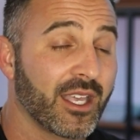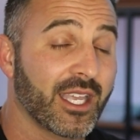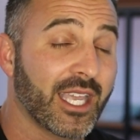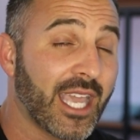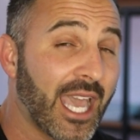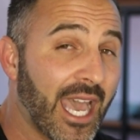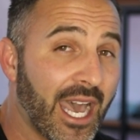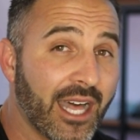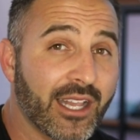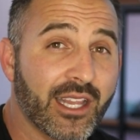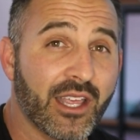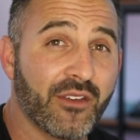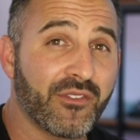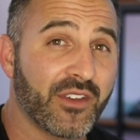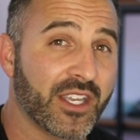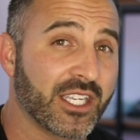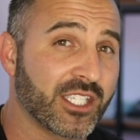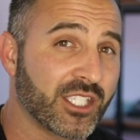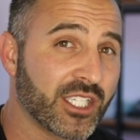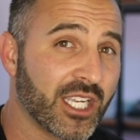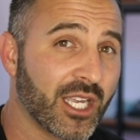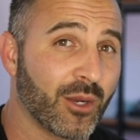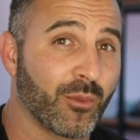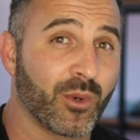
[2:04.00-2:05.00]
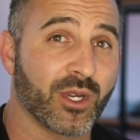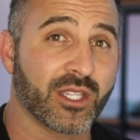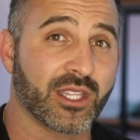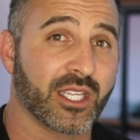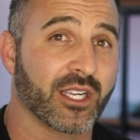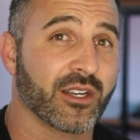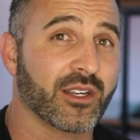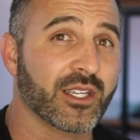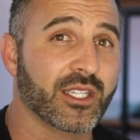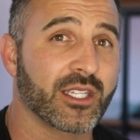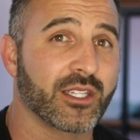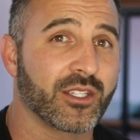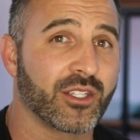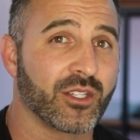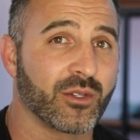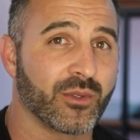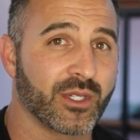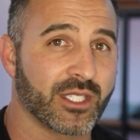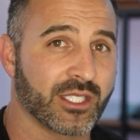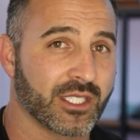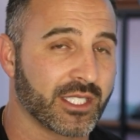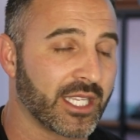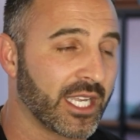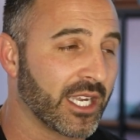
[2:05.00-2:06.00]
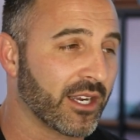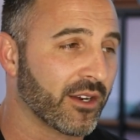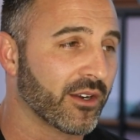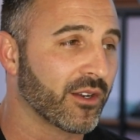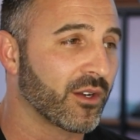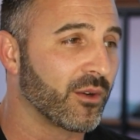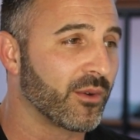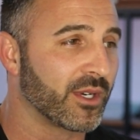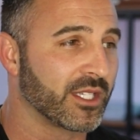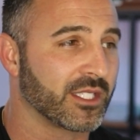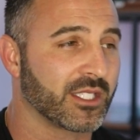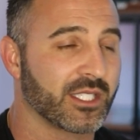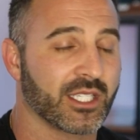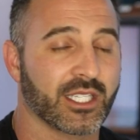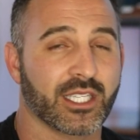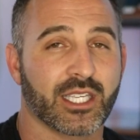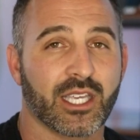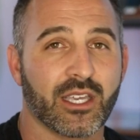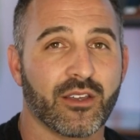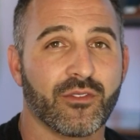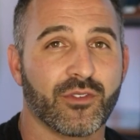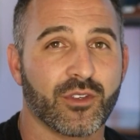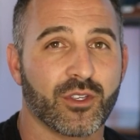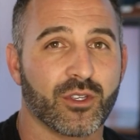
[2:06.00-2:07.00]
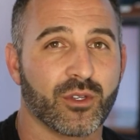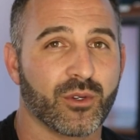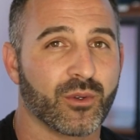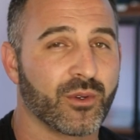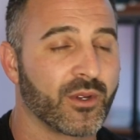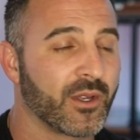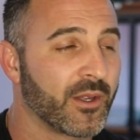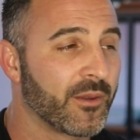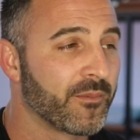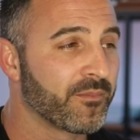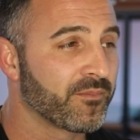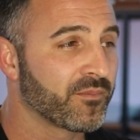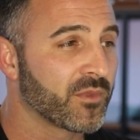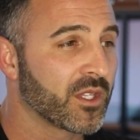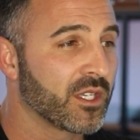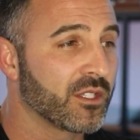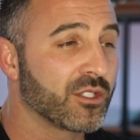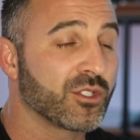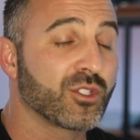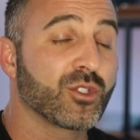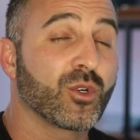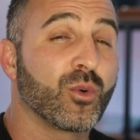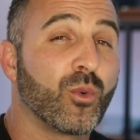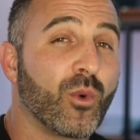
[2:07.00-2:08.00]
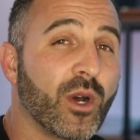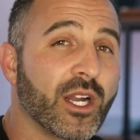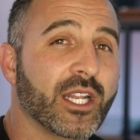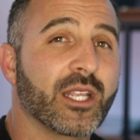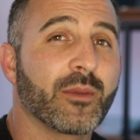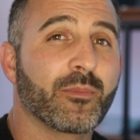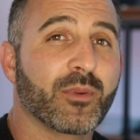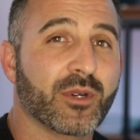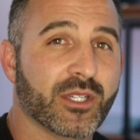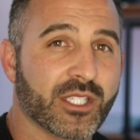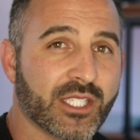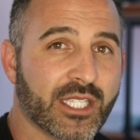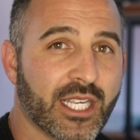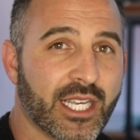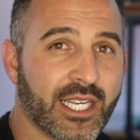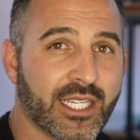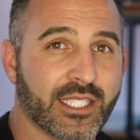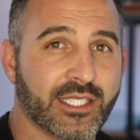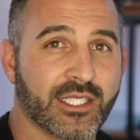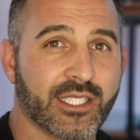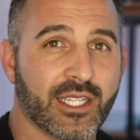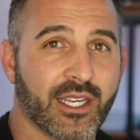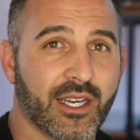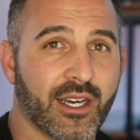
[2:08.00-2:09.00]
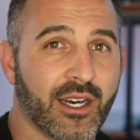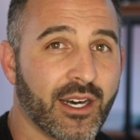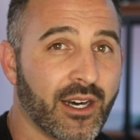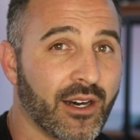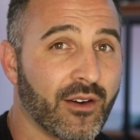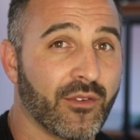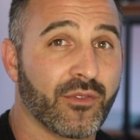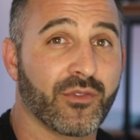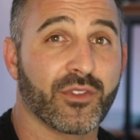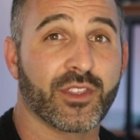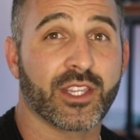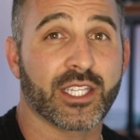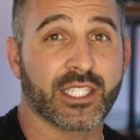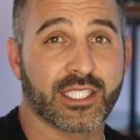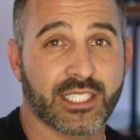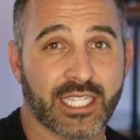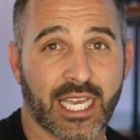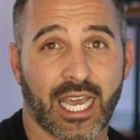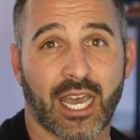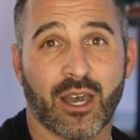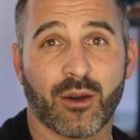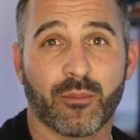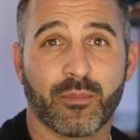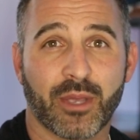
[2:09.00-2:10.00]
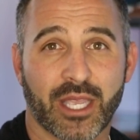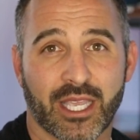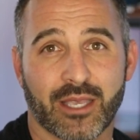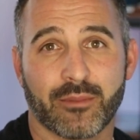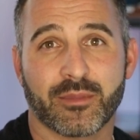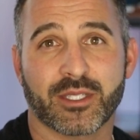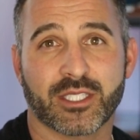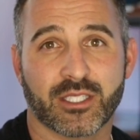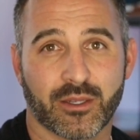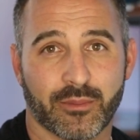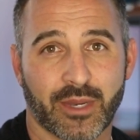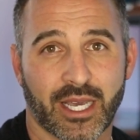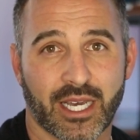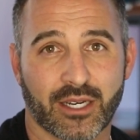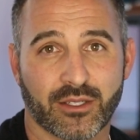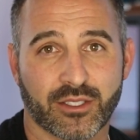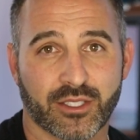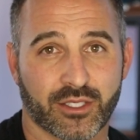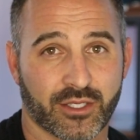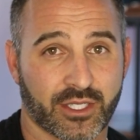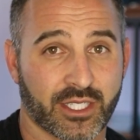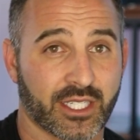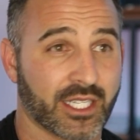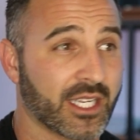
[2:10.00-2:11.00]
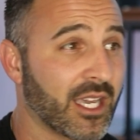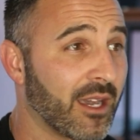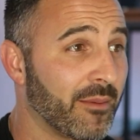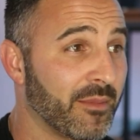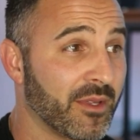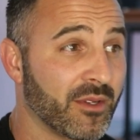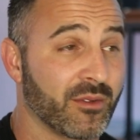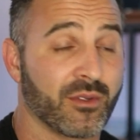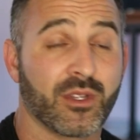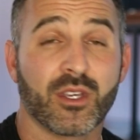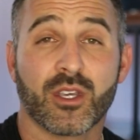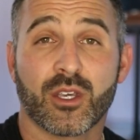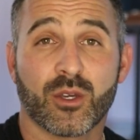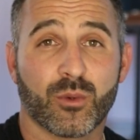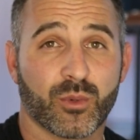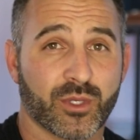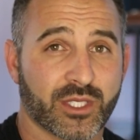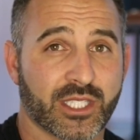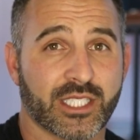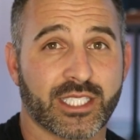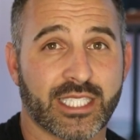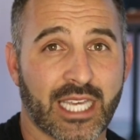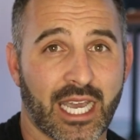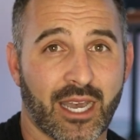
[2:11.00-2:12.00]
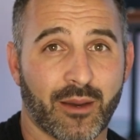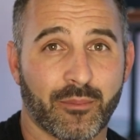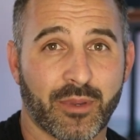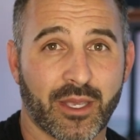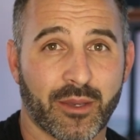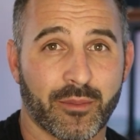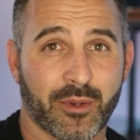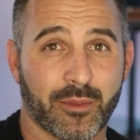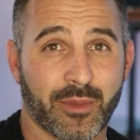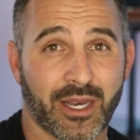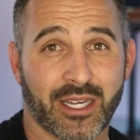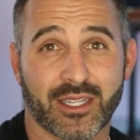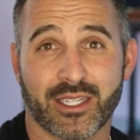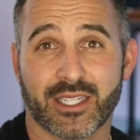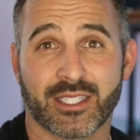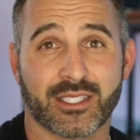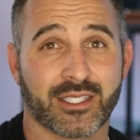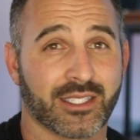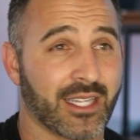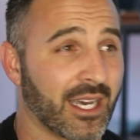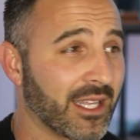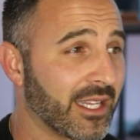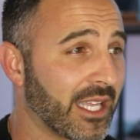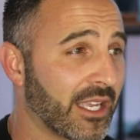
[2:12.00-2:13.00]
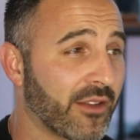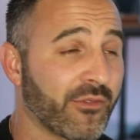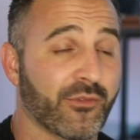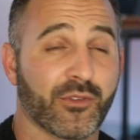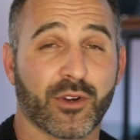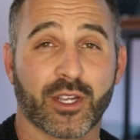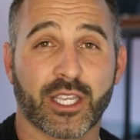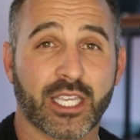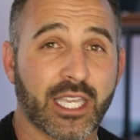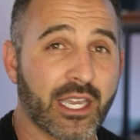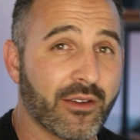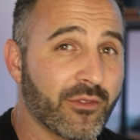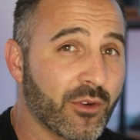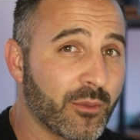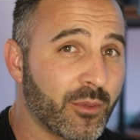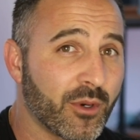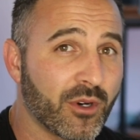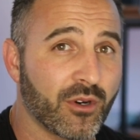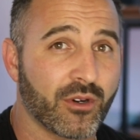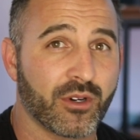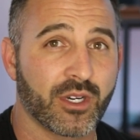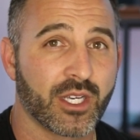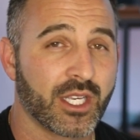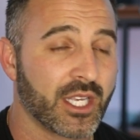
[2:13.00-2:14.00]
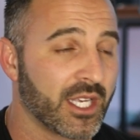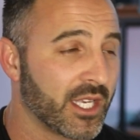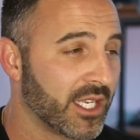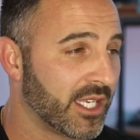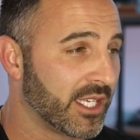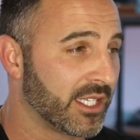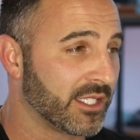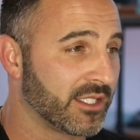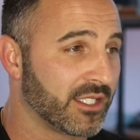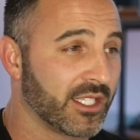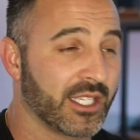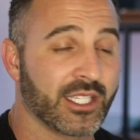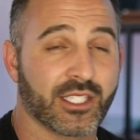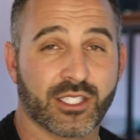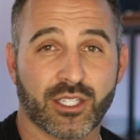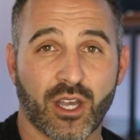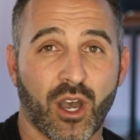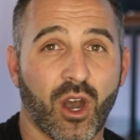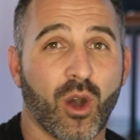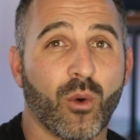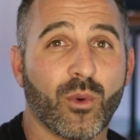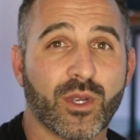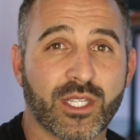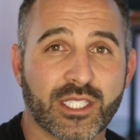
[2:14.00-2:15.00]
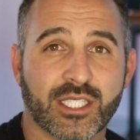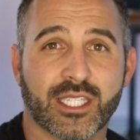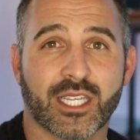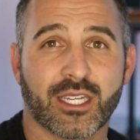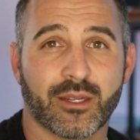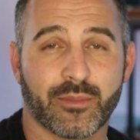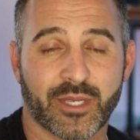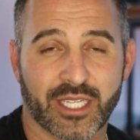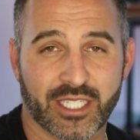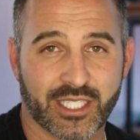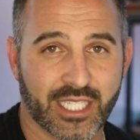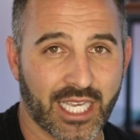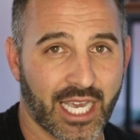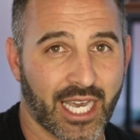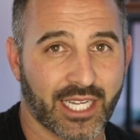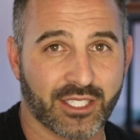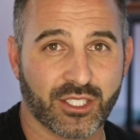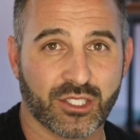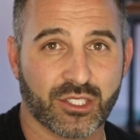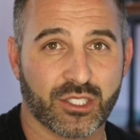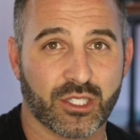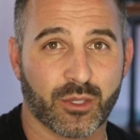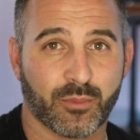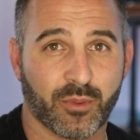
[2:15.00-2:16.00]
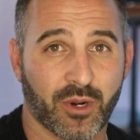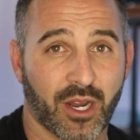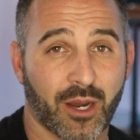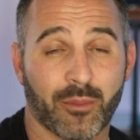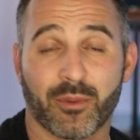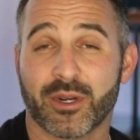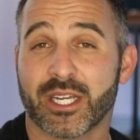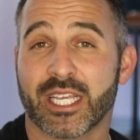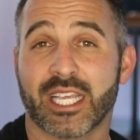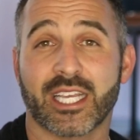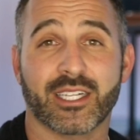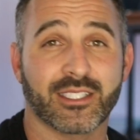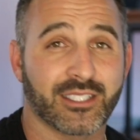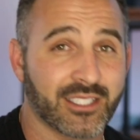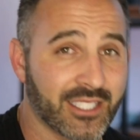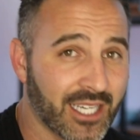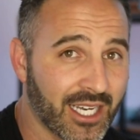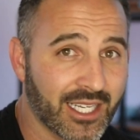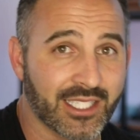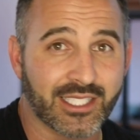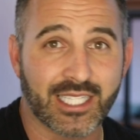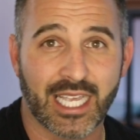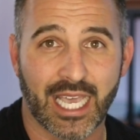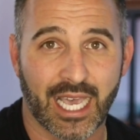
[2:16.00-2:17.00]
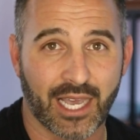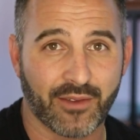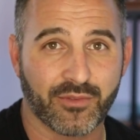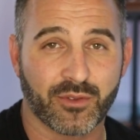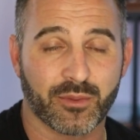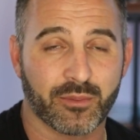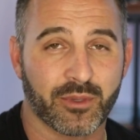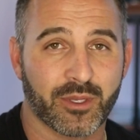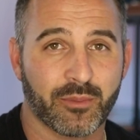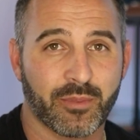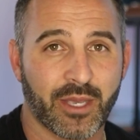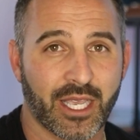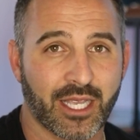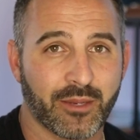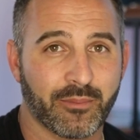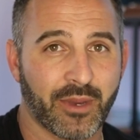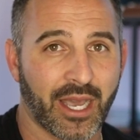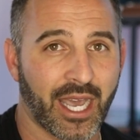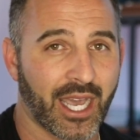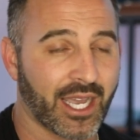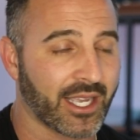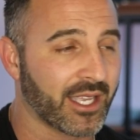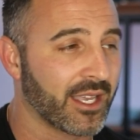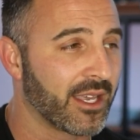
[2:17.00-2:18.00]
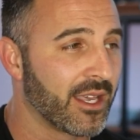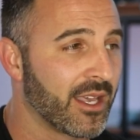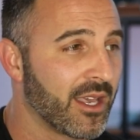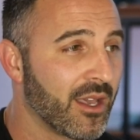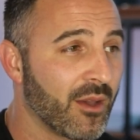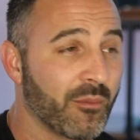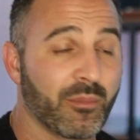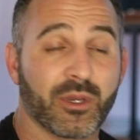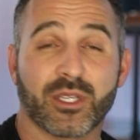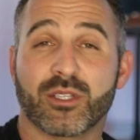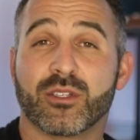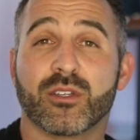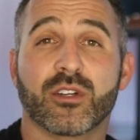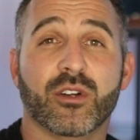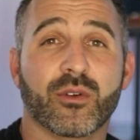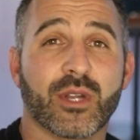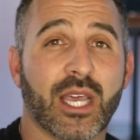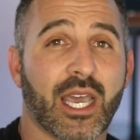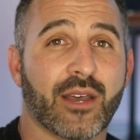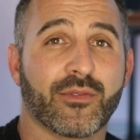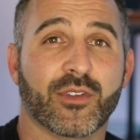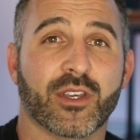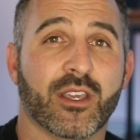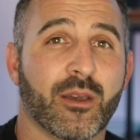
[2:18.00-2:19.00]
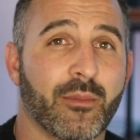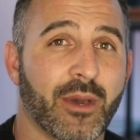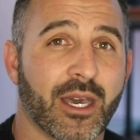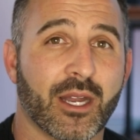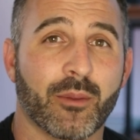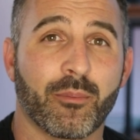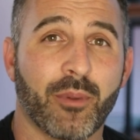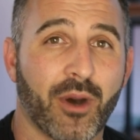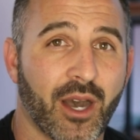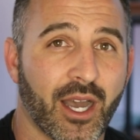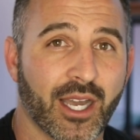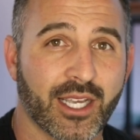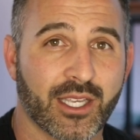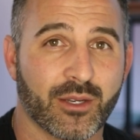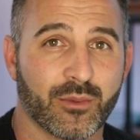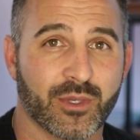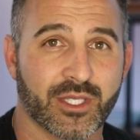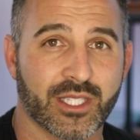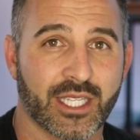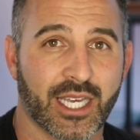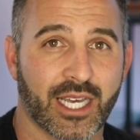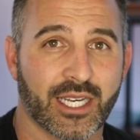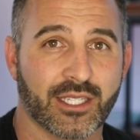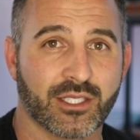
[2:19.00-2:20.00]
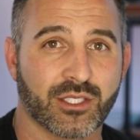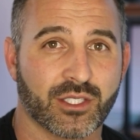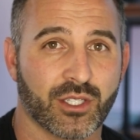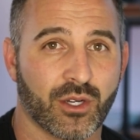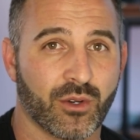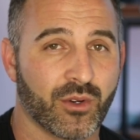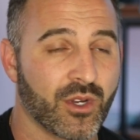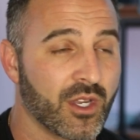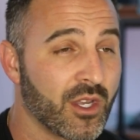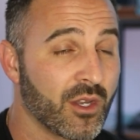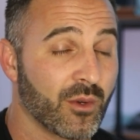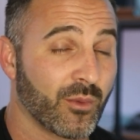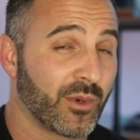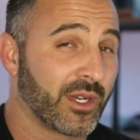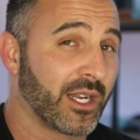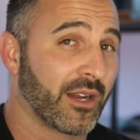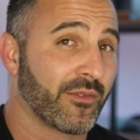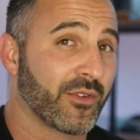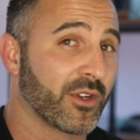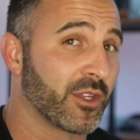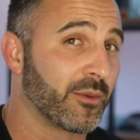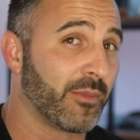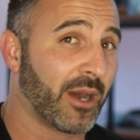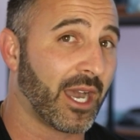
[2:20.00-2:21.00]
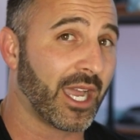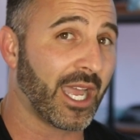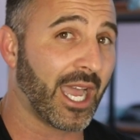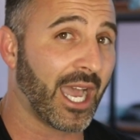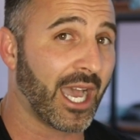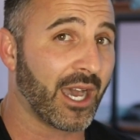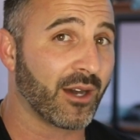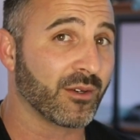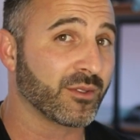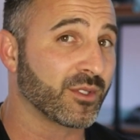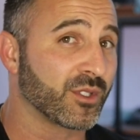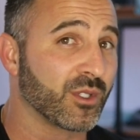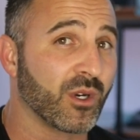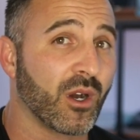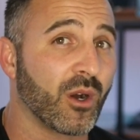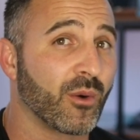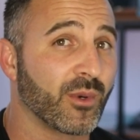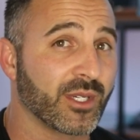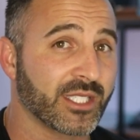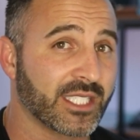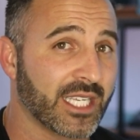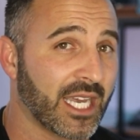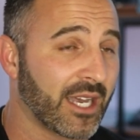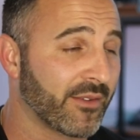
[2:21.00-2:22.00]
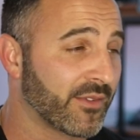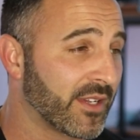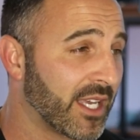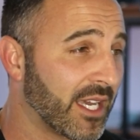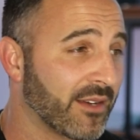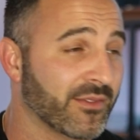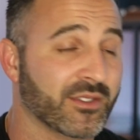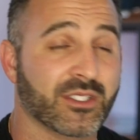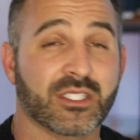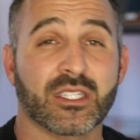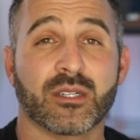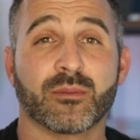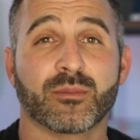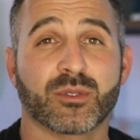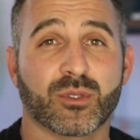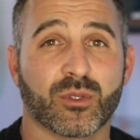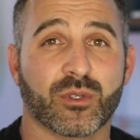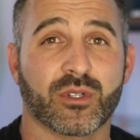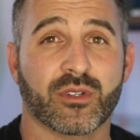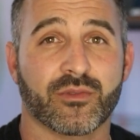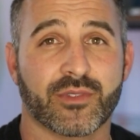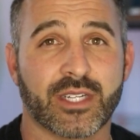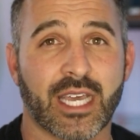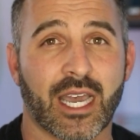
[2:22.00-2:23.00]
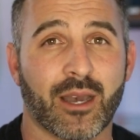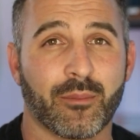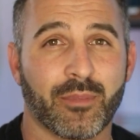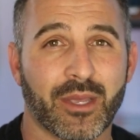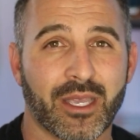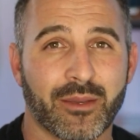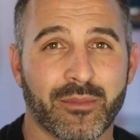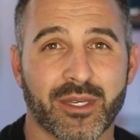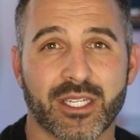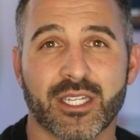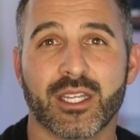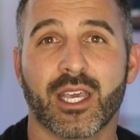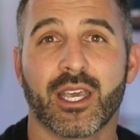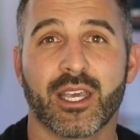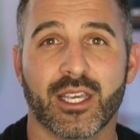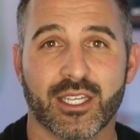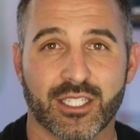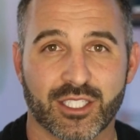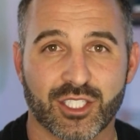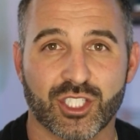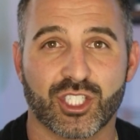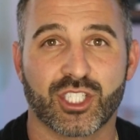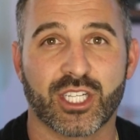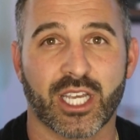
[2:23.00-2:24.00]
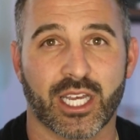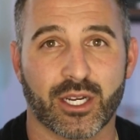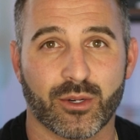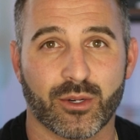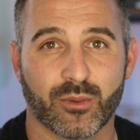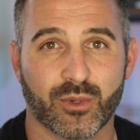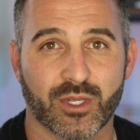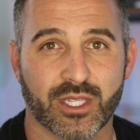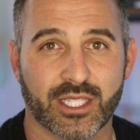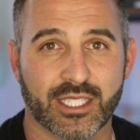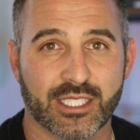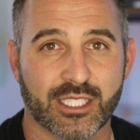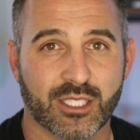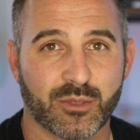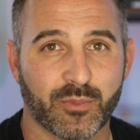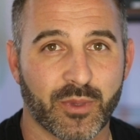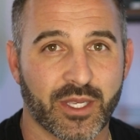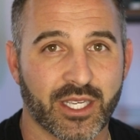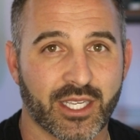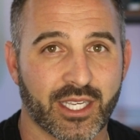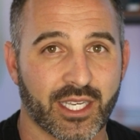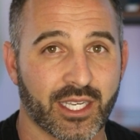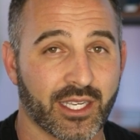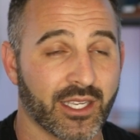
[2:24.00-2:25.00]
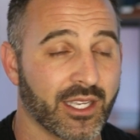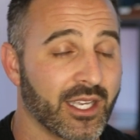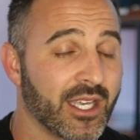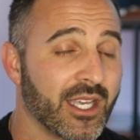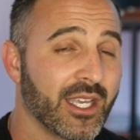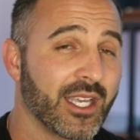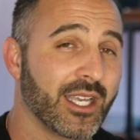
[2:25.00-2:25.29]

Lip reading: CalFHA, what they're going to do is they are going to give you 20% of the down payment amount. They're going to come in with the down payment amount. It's not like forgivable. It's always going to be attached to the property. It does have to be paid back, but you don't have to come out of pocket with that. So whenever you buy a house, you always have to have some sort of down payment, generally speaking.